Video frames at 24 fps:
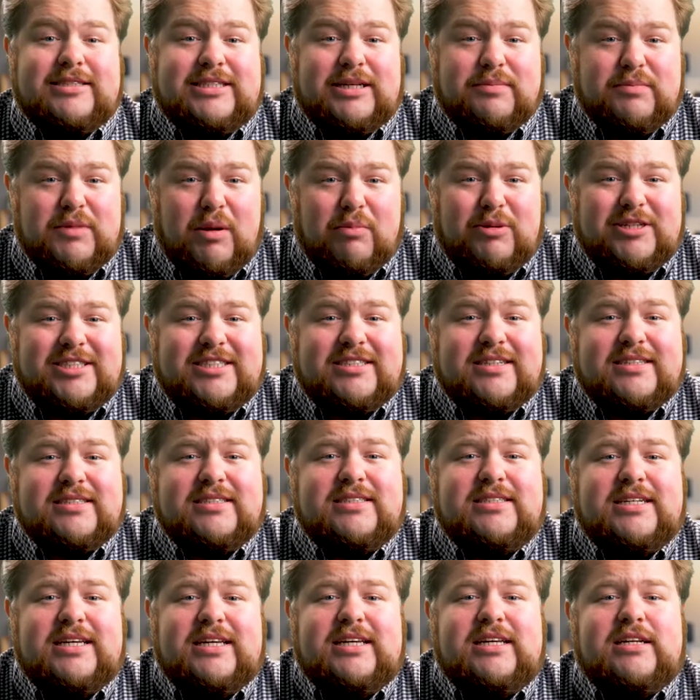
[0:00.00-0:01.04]
Tip number
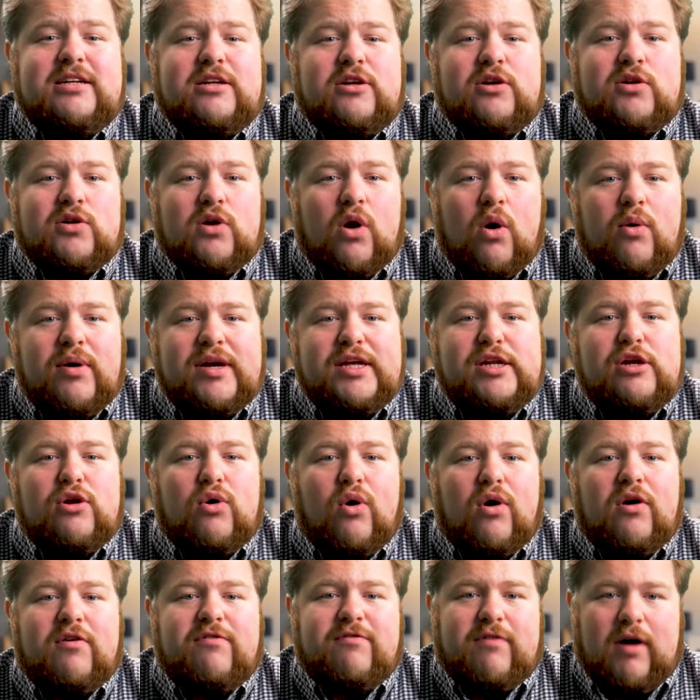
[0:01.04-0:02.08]
16, growing
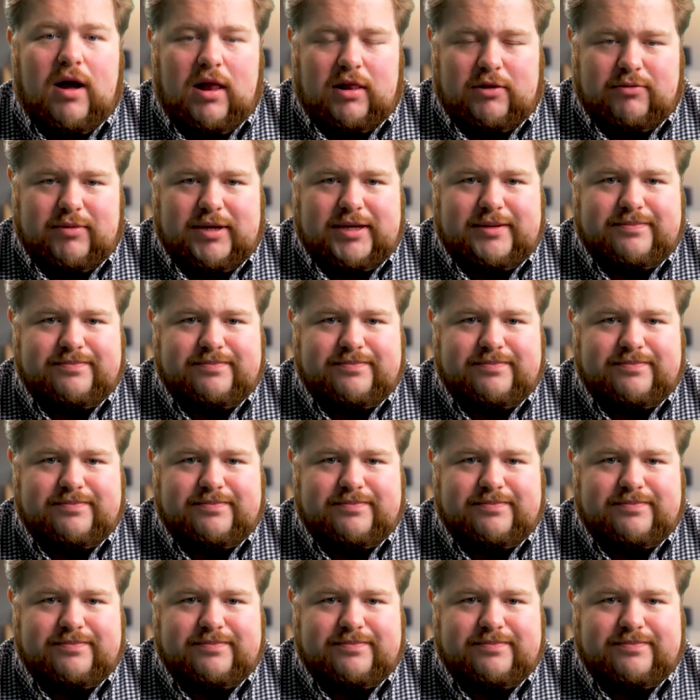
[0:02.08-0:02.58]
your following.